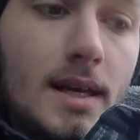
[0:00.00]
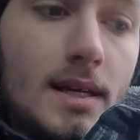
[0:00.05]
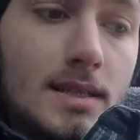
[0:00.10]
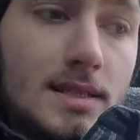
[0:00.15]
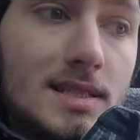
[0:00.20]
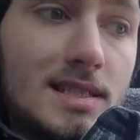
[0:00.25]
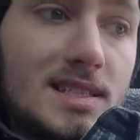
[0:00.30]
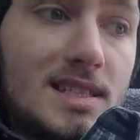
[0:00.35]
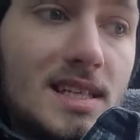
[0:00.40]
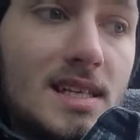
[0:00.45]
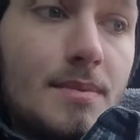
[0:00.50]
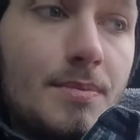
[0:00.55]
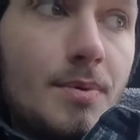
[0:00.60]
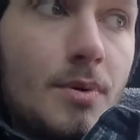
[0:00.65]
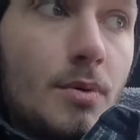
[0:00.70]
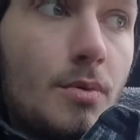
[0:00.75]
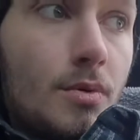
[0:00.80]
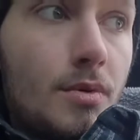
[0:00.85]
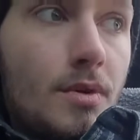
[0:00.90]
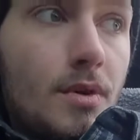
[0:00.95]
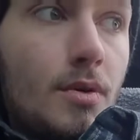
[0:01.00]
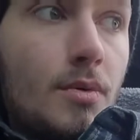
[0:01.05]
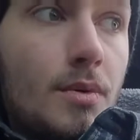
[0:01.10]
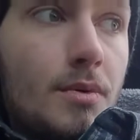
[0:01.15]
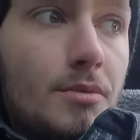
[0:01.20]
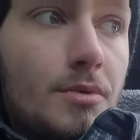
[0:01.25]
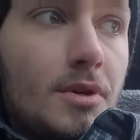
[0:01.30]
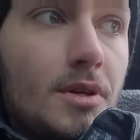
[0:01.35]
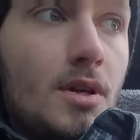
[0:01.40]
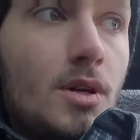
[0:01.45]
sleep where no
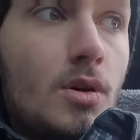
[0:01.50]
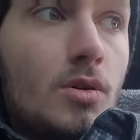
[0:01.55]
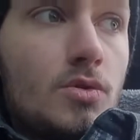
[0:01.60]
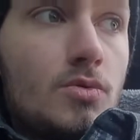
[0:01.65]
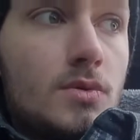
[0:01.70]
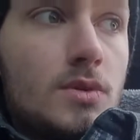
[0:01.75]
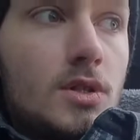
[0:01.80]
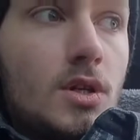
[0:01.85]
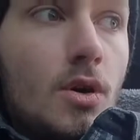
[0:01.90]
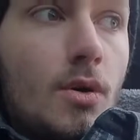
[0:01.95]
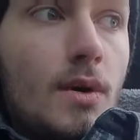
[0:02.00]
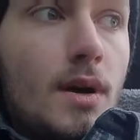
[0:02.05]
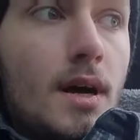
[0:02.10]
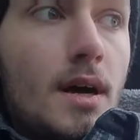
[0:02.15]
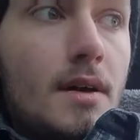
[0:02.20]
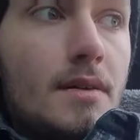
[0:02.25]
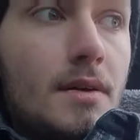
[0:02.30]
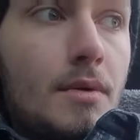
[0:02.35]
one really knows what's going on.